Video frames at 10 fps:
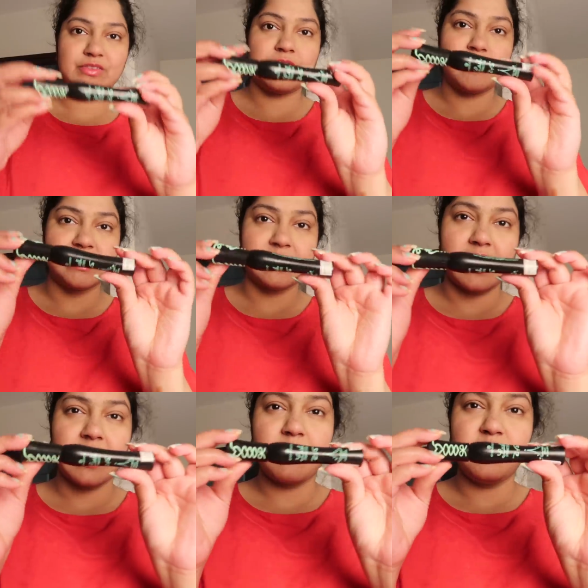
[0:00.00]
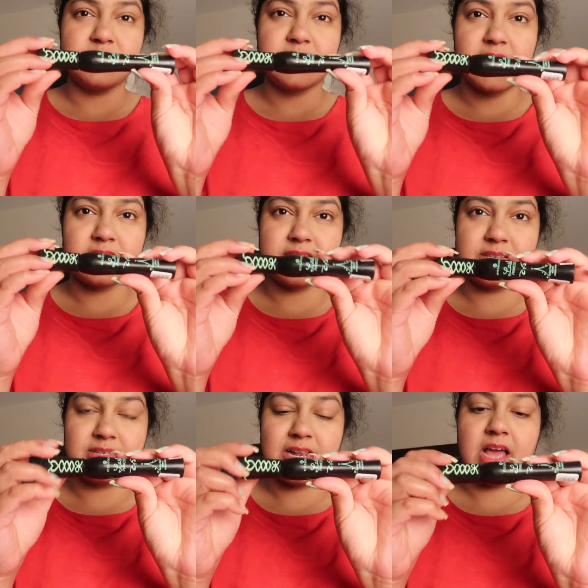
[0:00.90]
So for mascara, I'm using
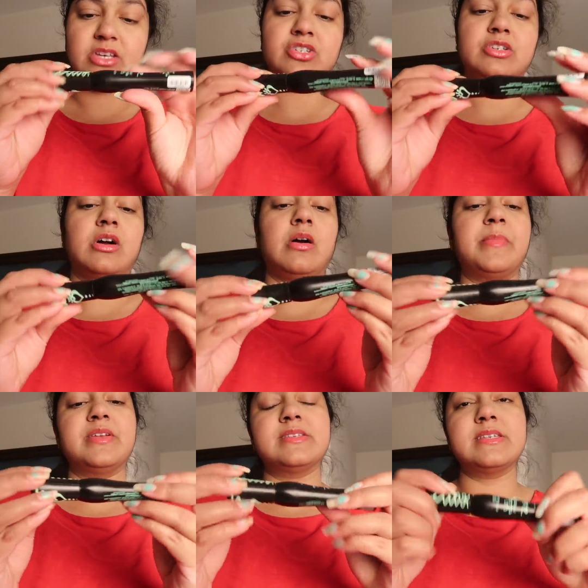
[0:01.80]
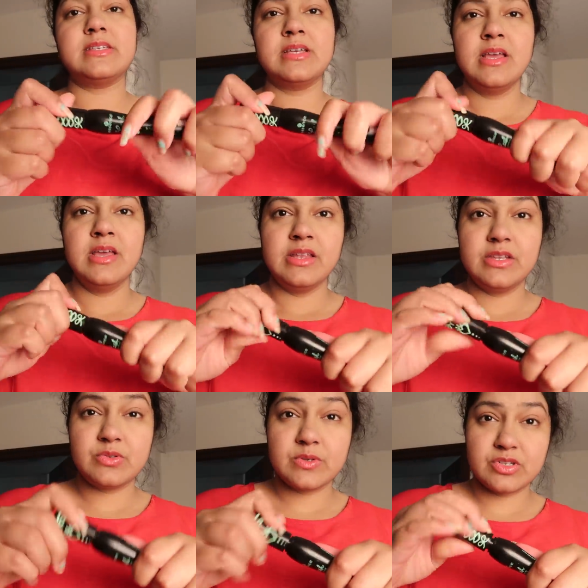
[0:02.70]
Essence Lash Princess.
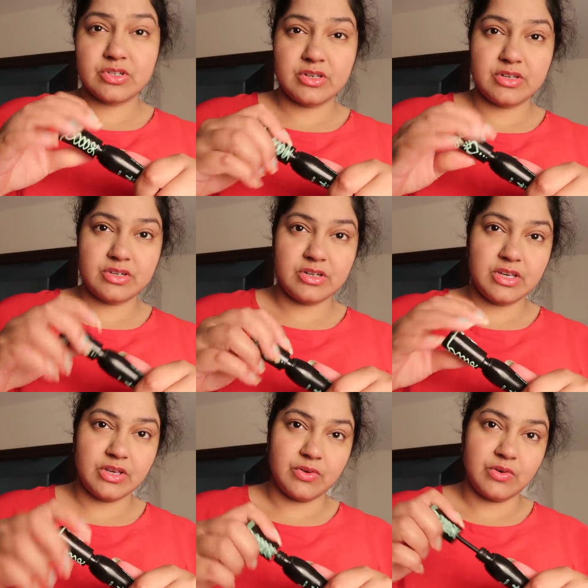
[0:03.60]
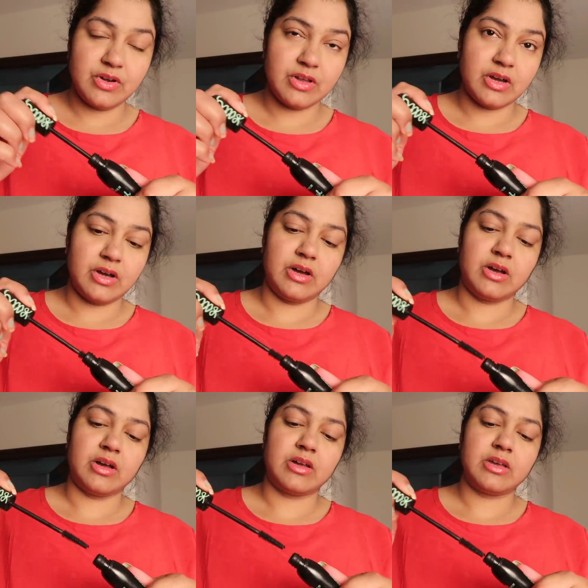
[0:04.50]
This one's really, really good.
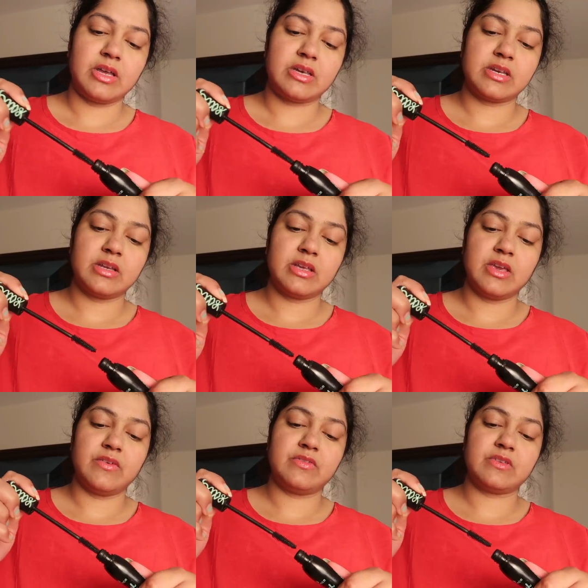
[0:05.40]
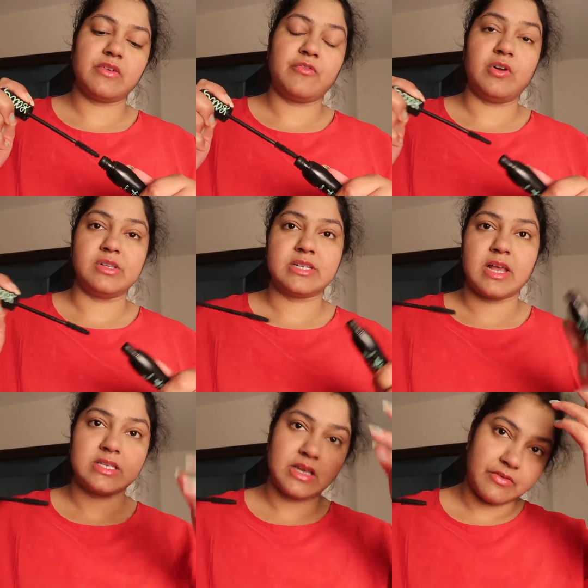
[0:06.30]
It gives a false
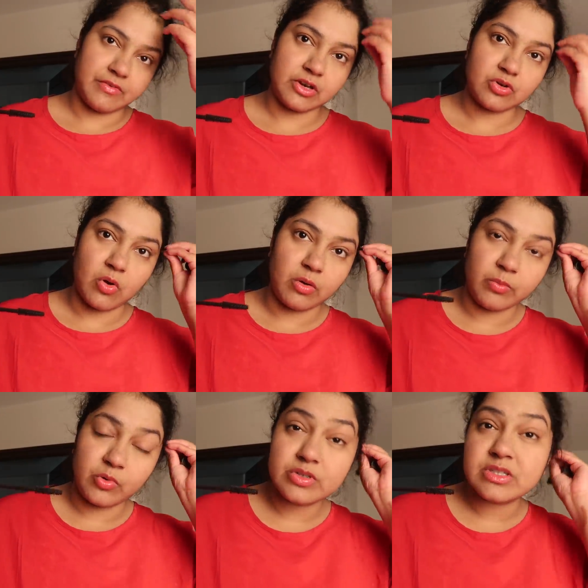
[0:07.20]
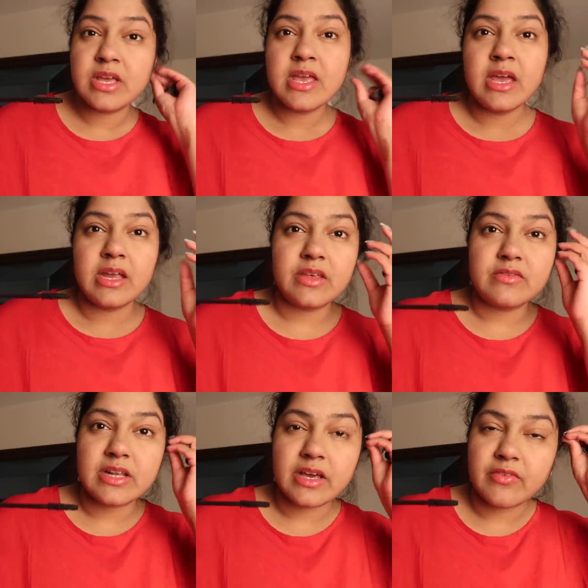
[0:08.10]
lash effect almost. It
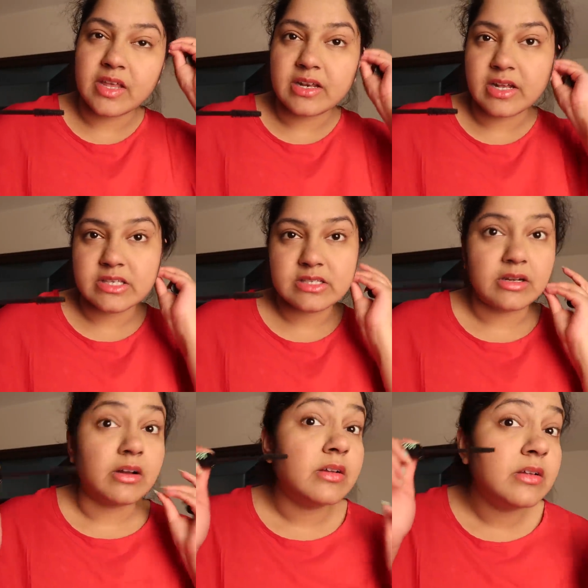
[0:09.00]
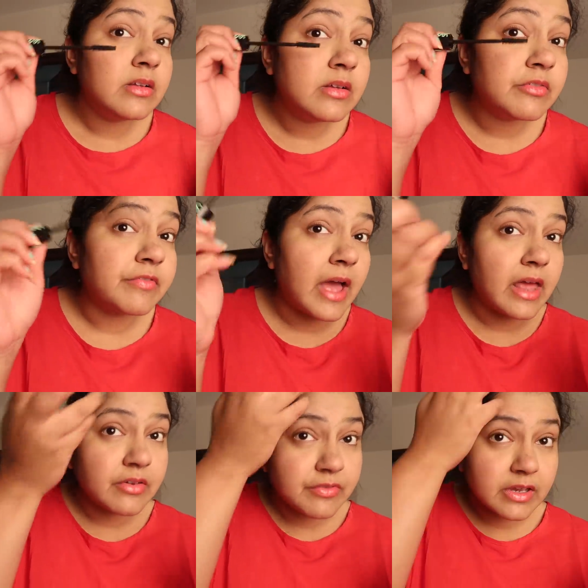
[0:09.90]
gives like a very nice
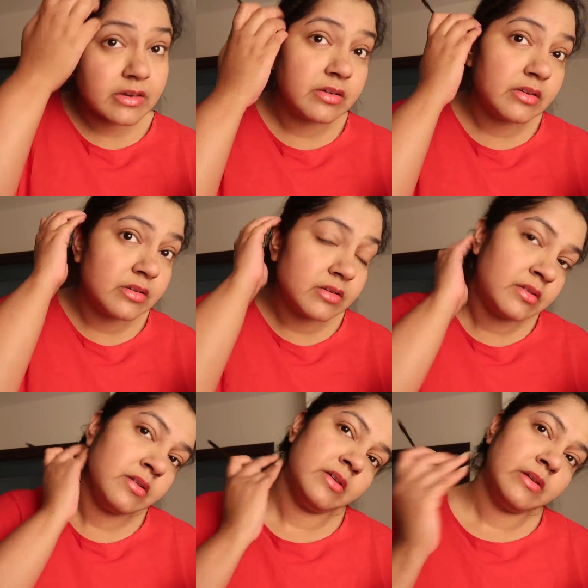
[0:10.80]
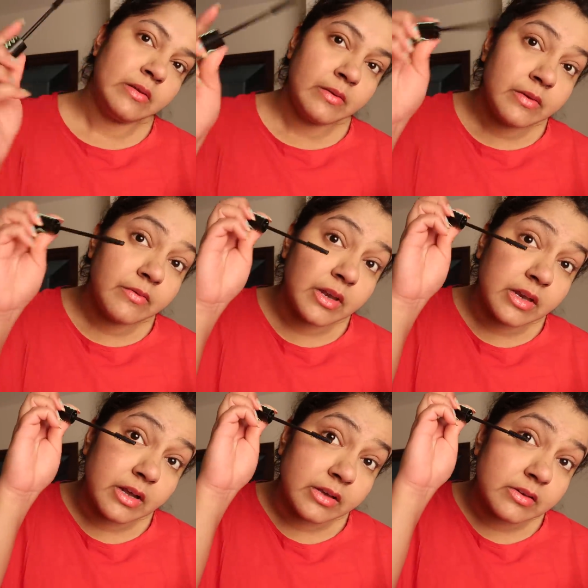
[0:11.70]
fan effect.
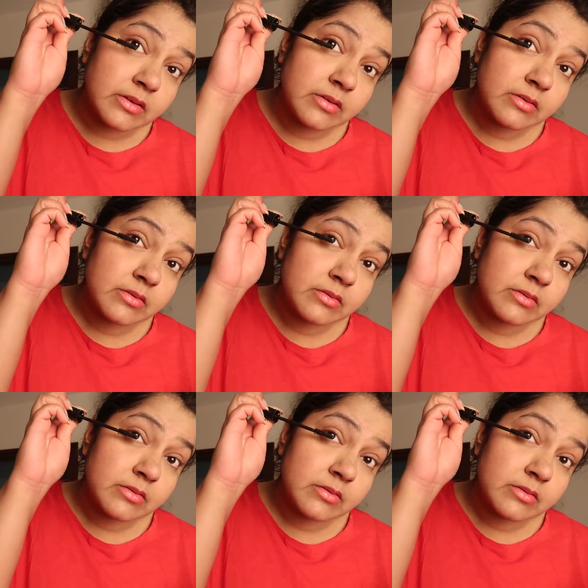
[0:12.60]
Very nice.